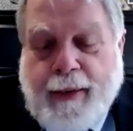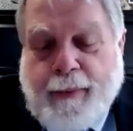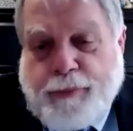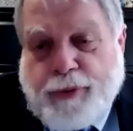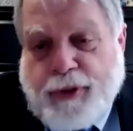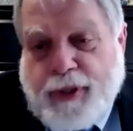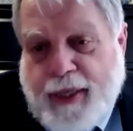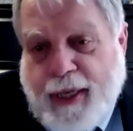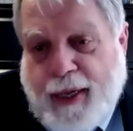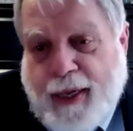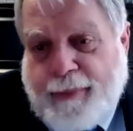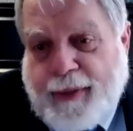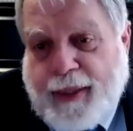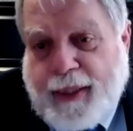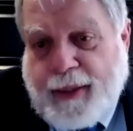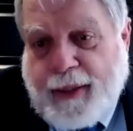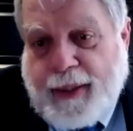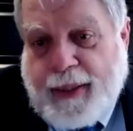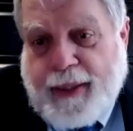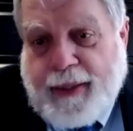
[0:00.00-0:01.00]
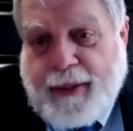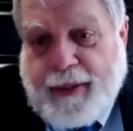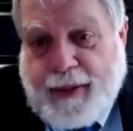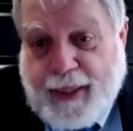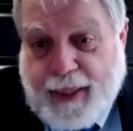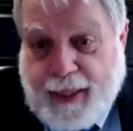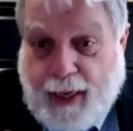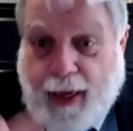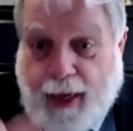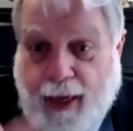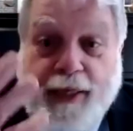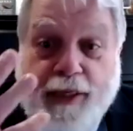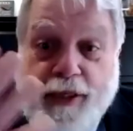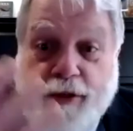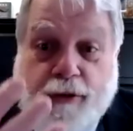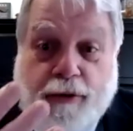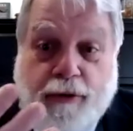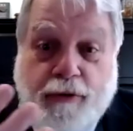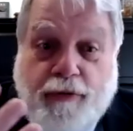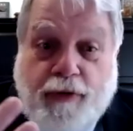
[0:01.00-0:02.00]
Predominantly, the eyes
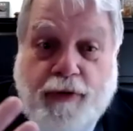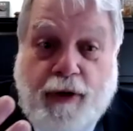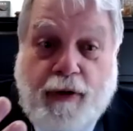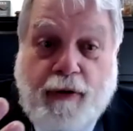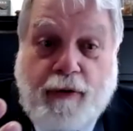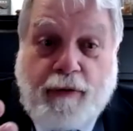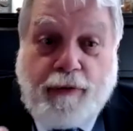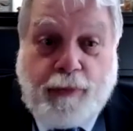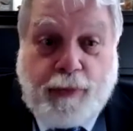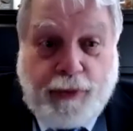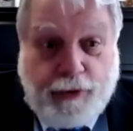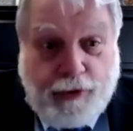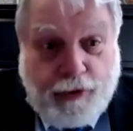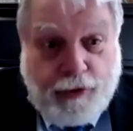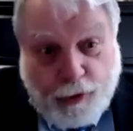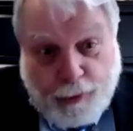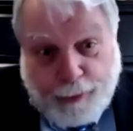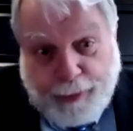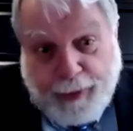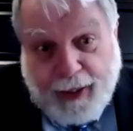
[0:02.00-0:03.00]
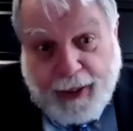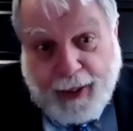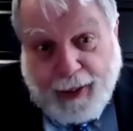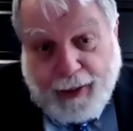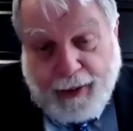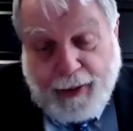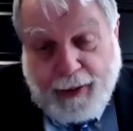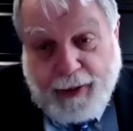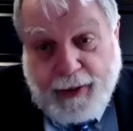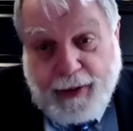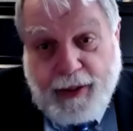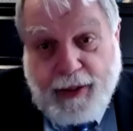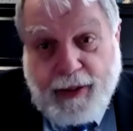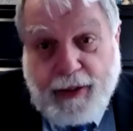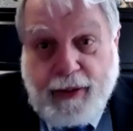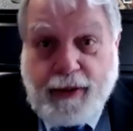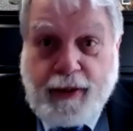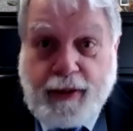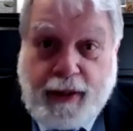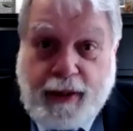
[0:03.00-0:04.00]
are involved with droopy
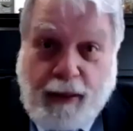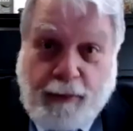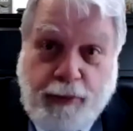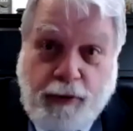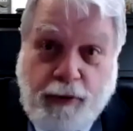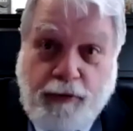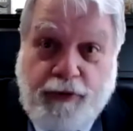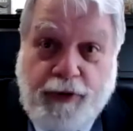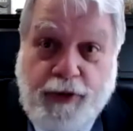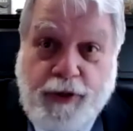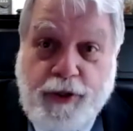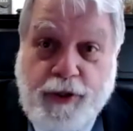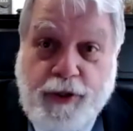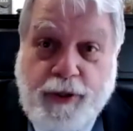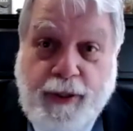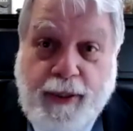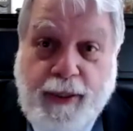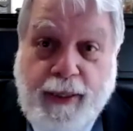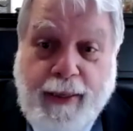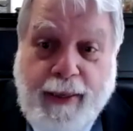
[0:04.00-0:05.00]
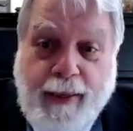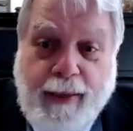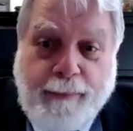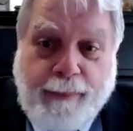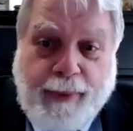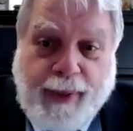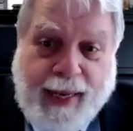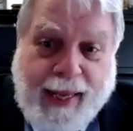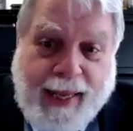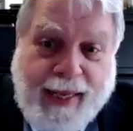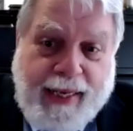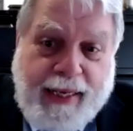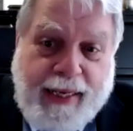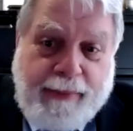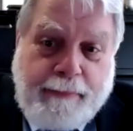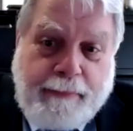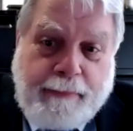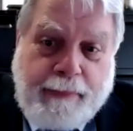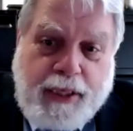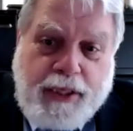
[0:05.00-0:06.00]
eyelids, double vision, but any
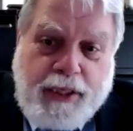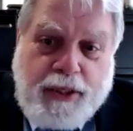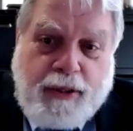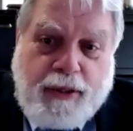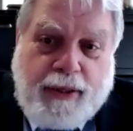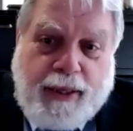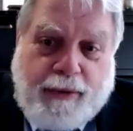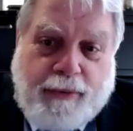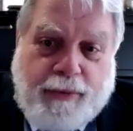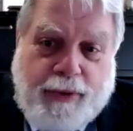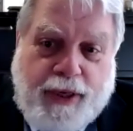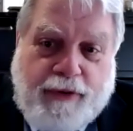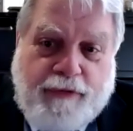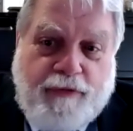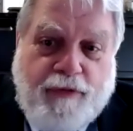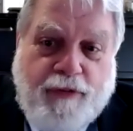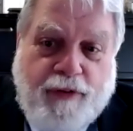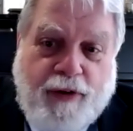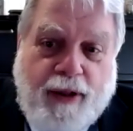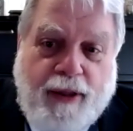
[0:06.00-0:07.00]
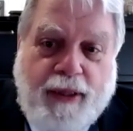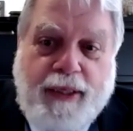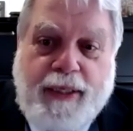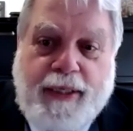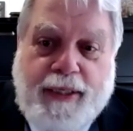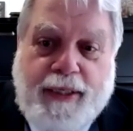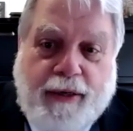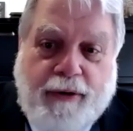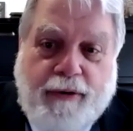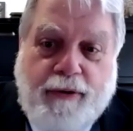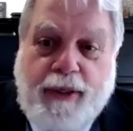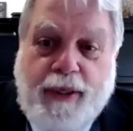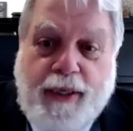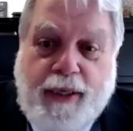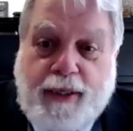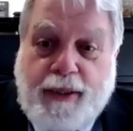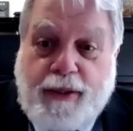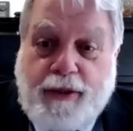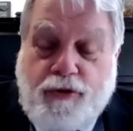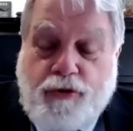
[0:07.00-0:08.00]
muscle that we voluntarily
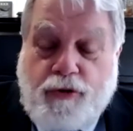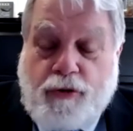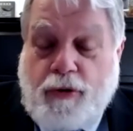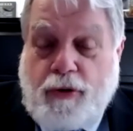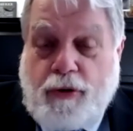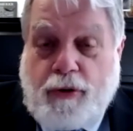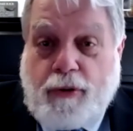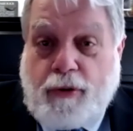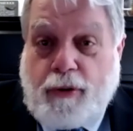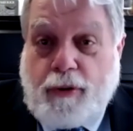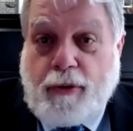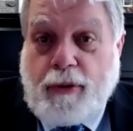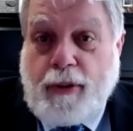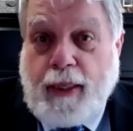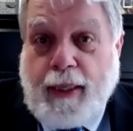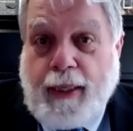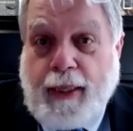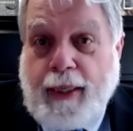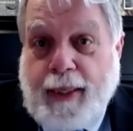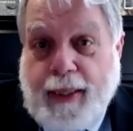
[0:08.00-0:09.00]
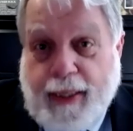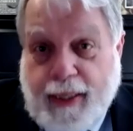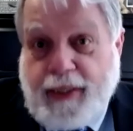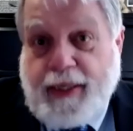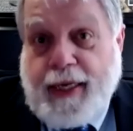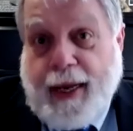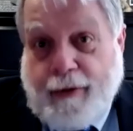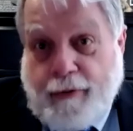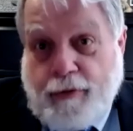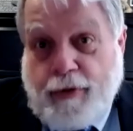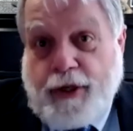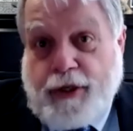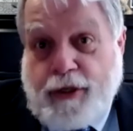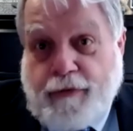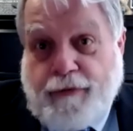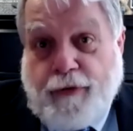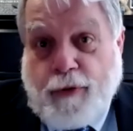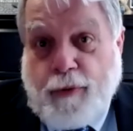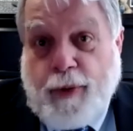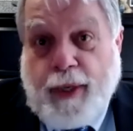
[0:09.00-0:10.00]
control is at risk
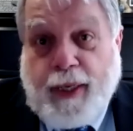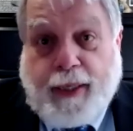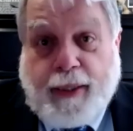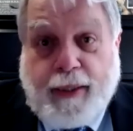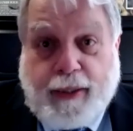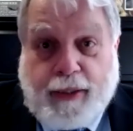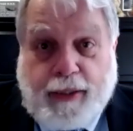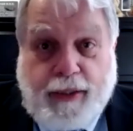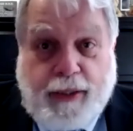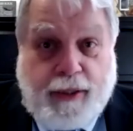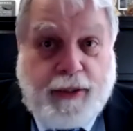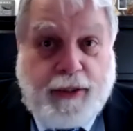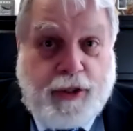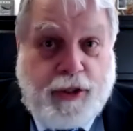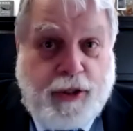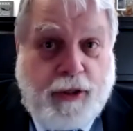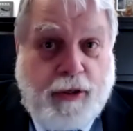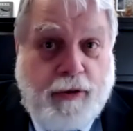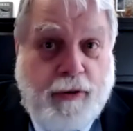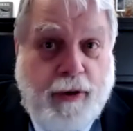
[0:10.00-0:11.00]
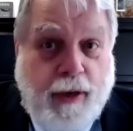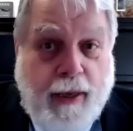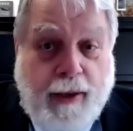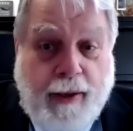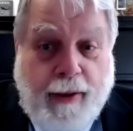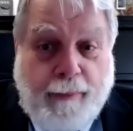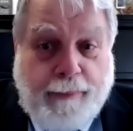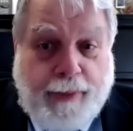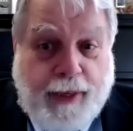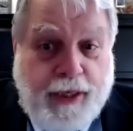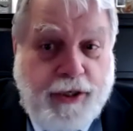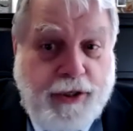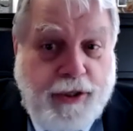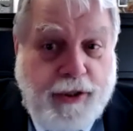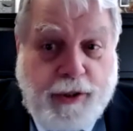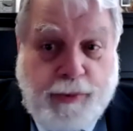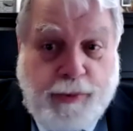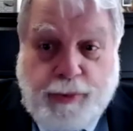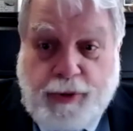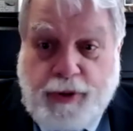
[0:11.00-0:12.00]
for weakness. And so
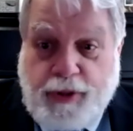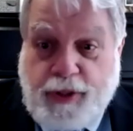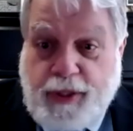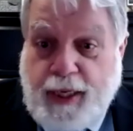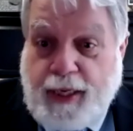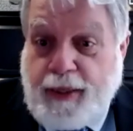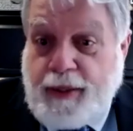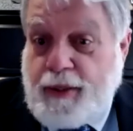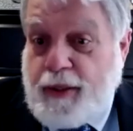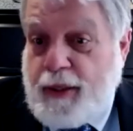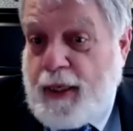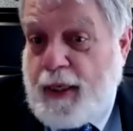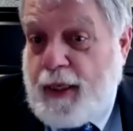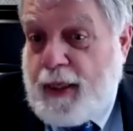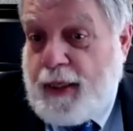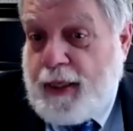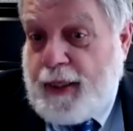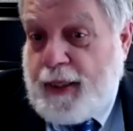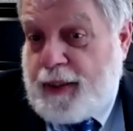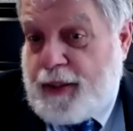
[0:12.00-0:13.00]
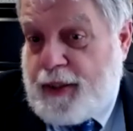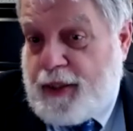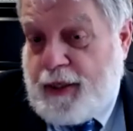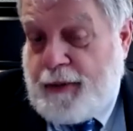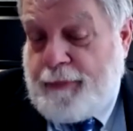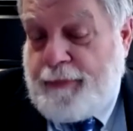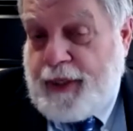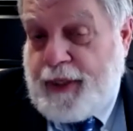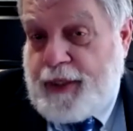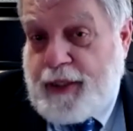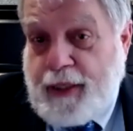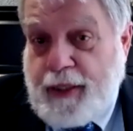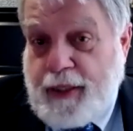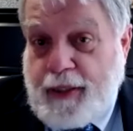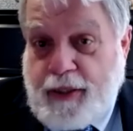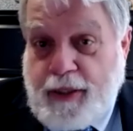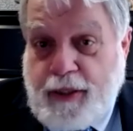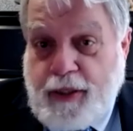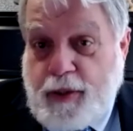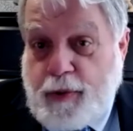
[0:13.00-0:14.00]
patients present in some
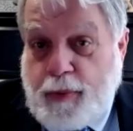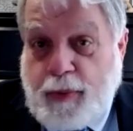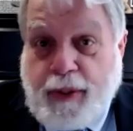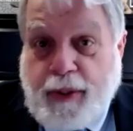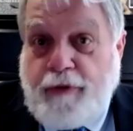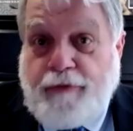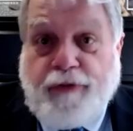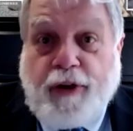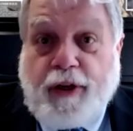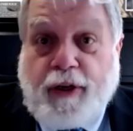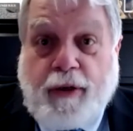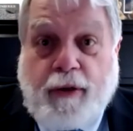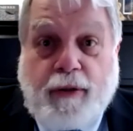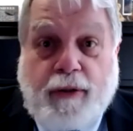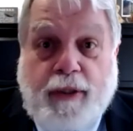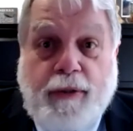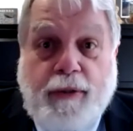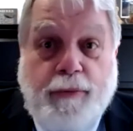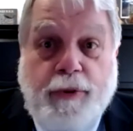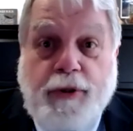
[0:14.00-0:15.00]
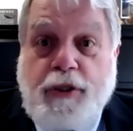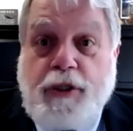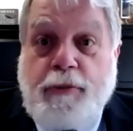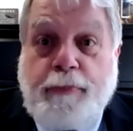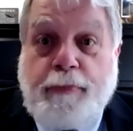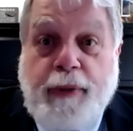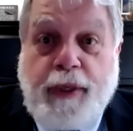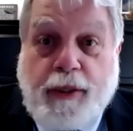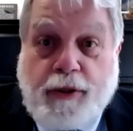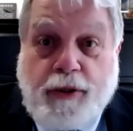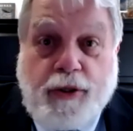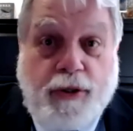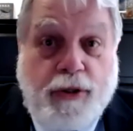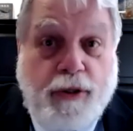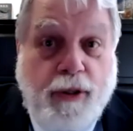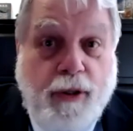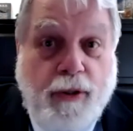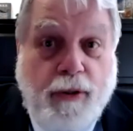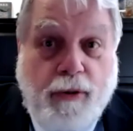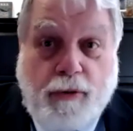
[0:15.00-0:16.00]
instances with difficulty with speech
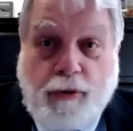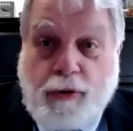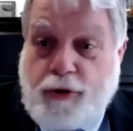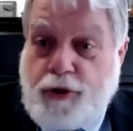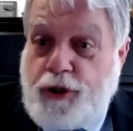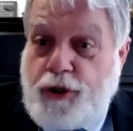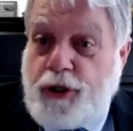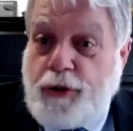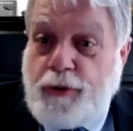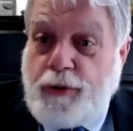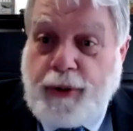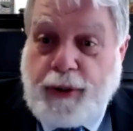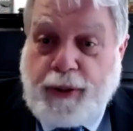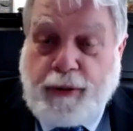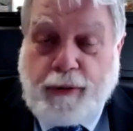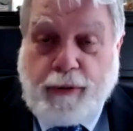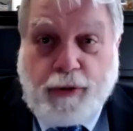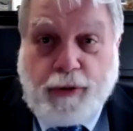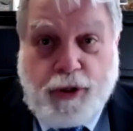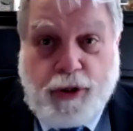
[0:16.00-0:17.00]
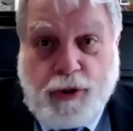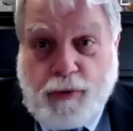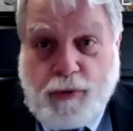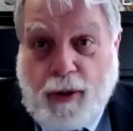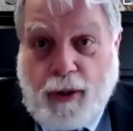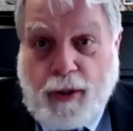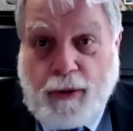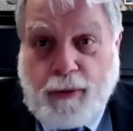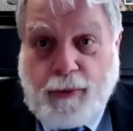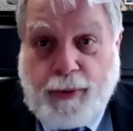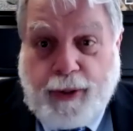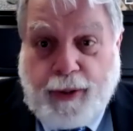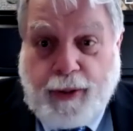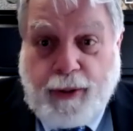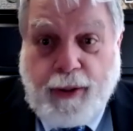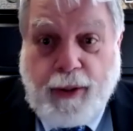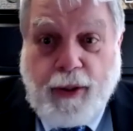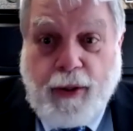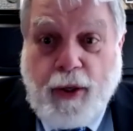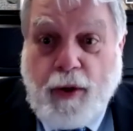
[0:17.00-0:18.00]
or chewing or swallowing
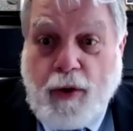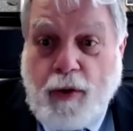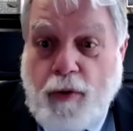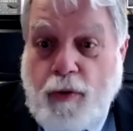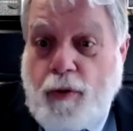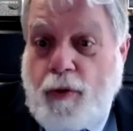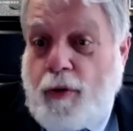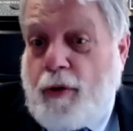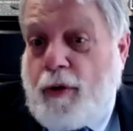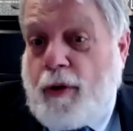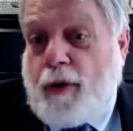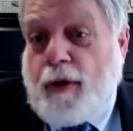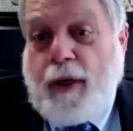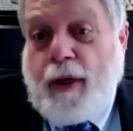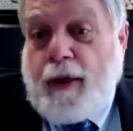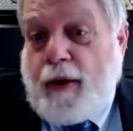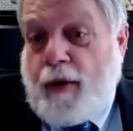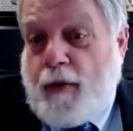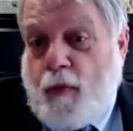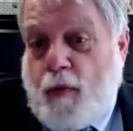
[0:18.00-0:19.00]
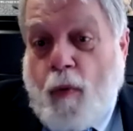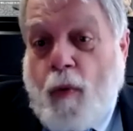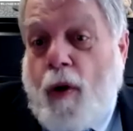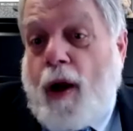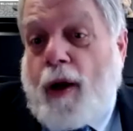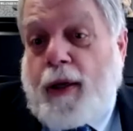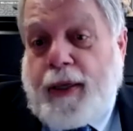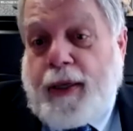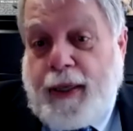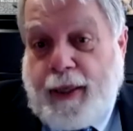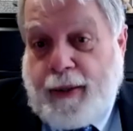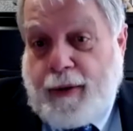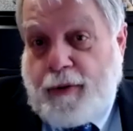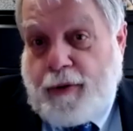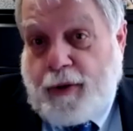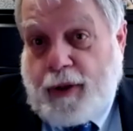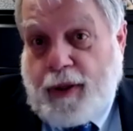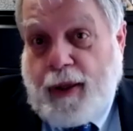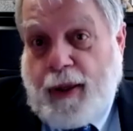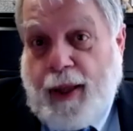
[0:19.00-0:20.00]
or walking
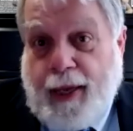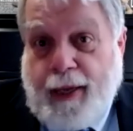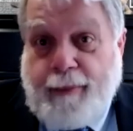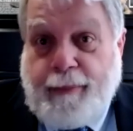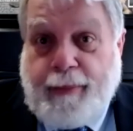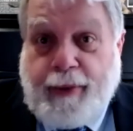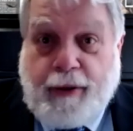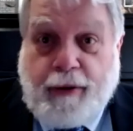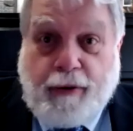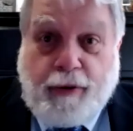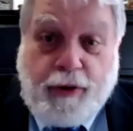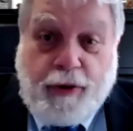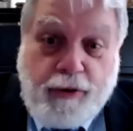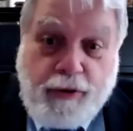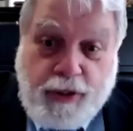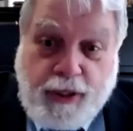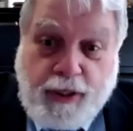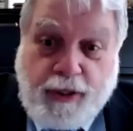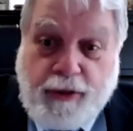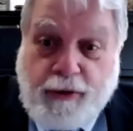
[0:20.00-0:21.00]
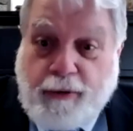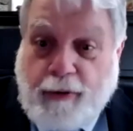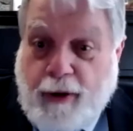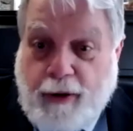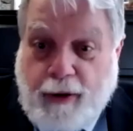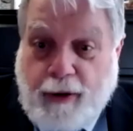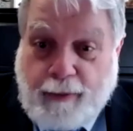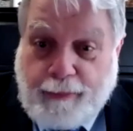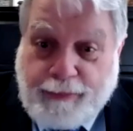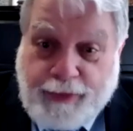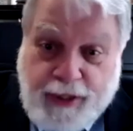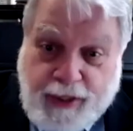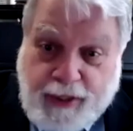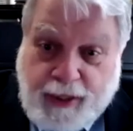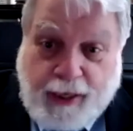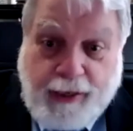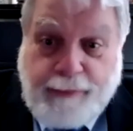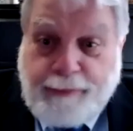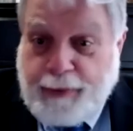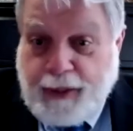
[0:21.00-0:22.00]
or climbing or using their arms,
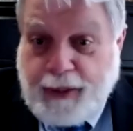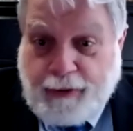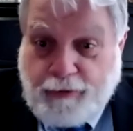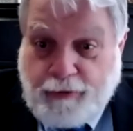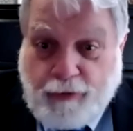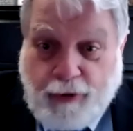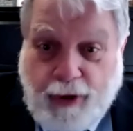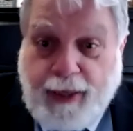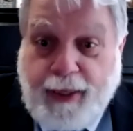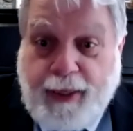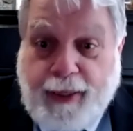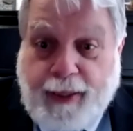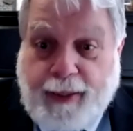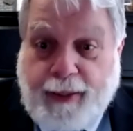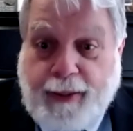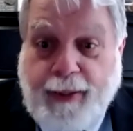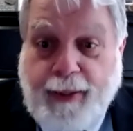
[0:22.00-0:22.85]
typing, writing,